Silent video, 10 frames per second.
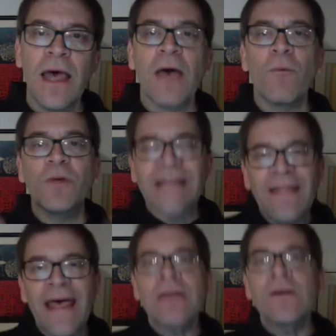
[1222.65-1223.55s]
which can
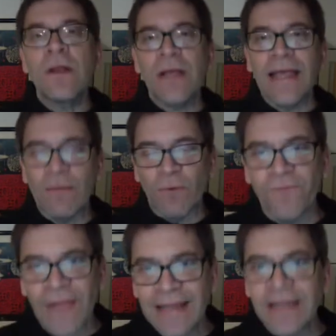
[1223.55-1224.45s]
then get
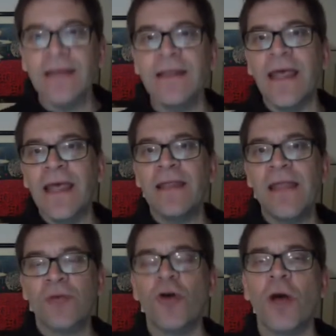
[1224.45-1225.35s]
reflected in
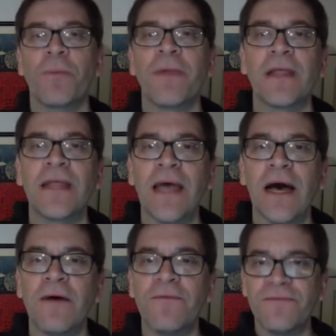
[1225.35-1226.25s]
the interoperability
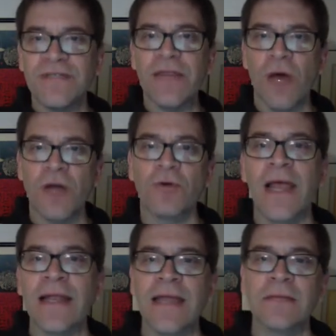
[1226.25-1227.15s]
of, say, their
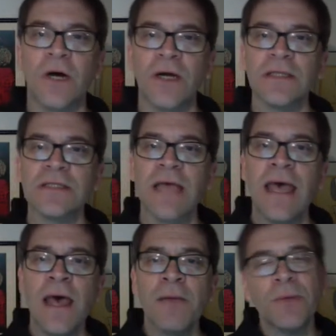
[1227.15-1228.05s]
underlying data models.
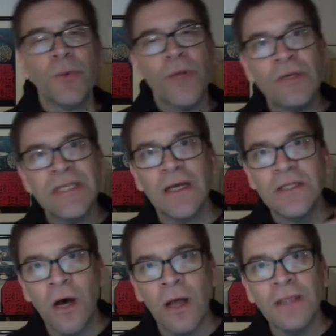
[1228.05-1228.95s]
But we're using
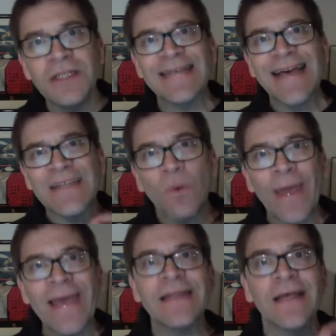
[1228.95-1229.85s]
ontologies as a
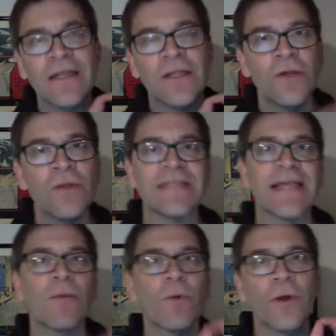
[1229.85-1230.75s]
way to do this.
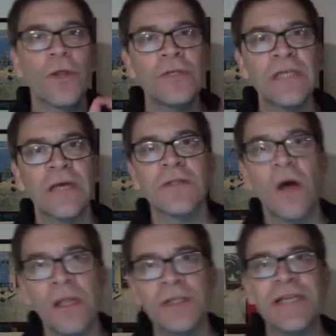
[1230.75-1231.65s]
Again, we're using
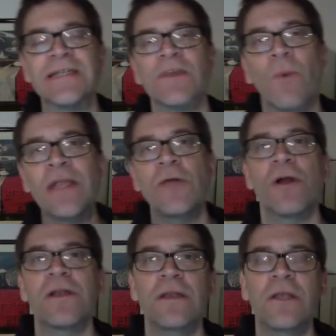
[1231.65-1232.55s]
ontologies as a way
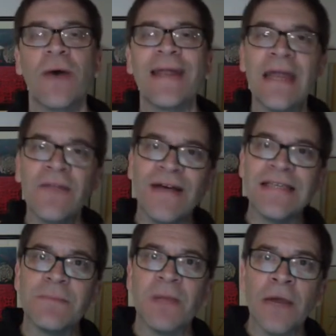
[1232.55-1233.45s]
to identify
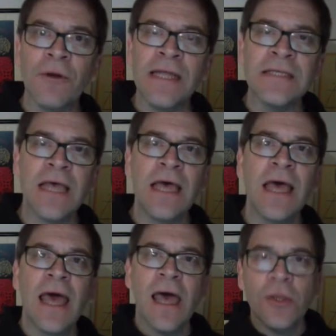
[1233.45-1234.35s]
similarities
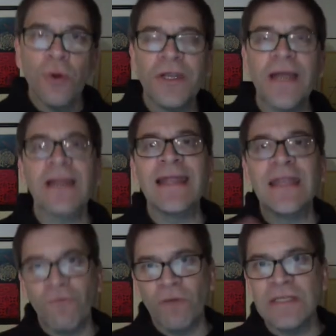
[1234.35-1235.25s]
and to articulate
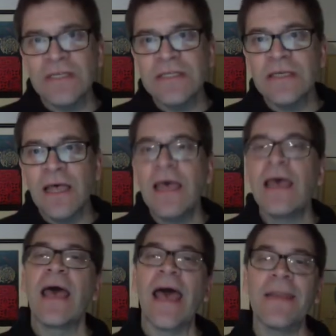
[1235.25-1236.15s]
differences,
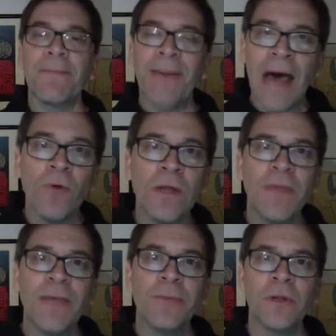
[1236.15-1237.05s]
and empowering
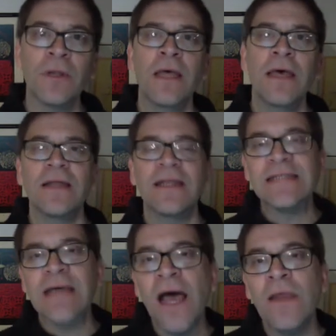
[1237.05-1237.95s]
people to
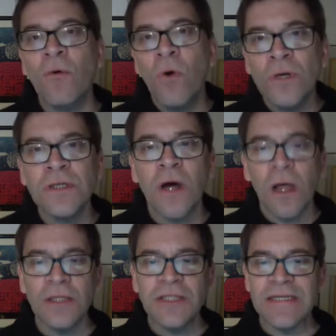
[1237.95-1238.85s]
design their own
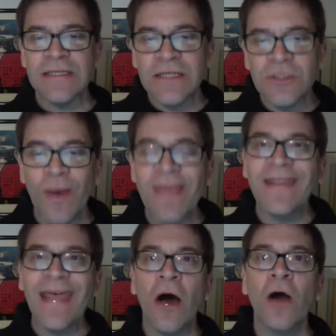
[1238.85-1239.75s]
ontologies in such a way
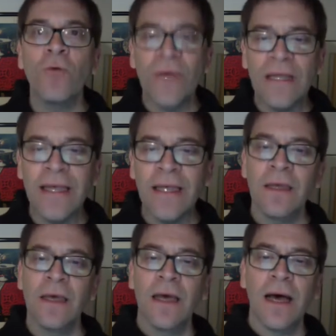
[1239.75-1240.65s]
that they are really
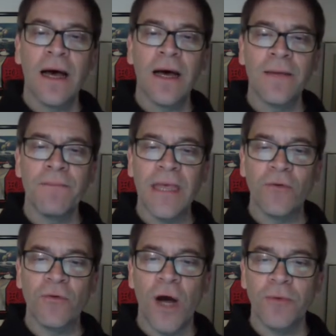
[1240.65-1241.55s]

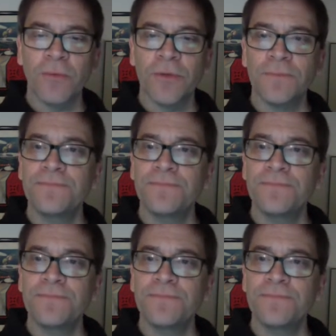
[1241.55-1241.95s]
interoperable.